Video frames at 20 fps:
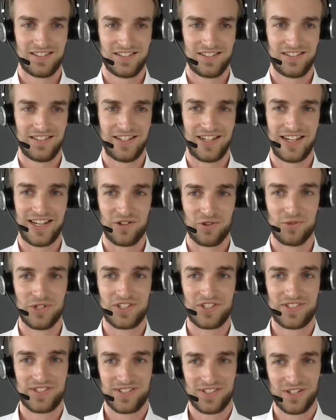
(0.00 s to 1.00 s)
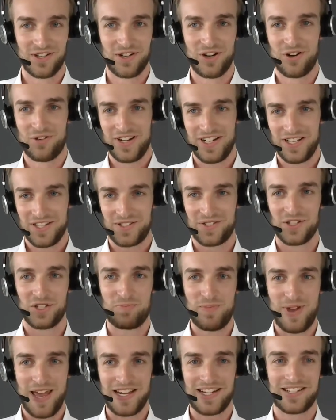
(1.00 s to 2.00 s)
Yeah, you would already
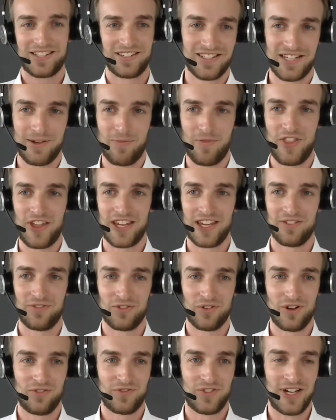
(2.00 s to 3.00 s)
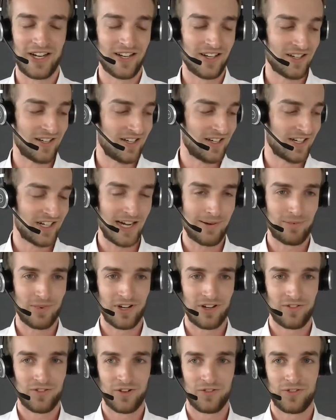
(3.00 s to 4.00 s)
suspect something if we have done a
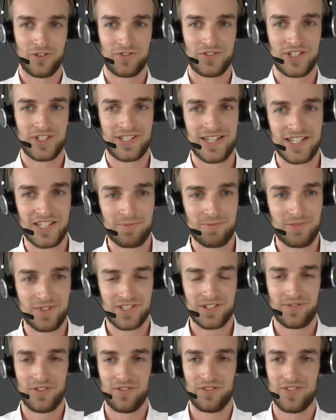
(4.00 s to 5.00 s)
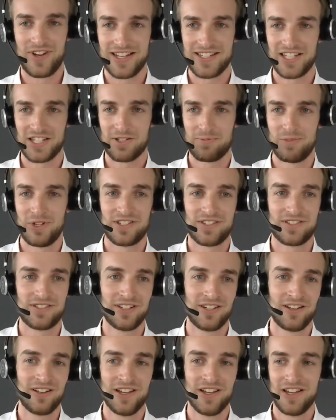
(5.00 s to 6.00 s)
couple of assessments of devices, but
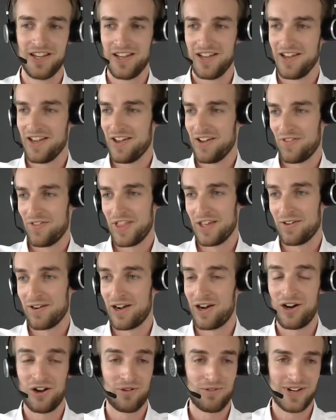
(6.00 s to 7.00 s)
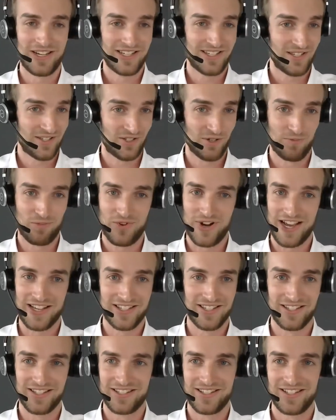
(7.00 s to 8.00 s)
still there are always
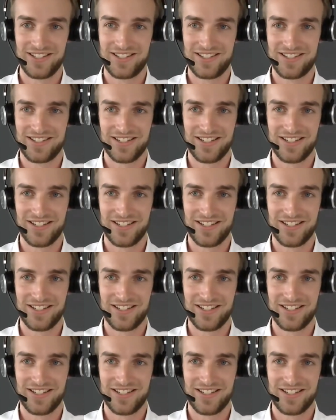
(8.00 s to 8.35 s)
surprises. It's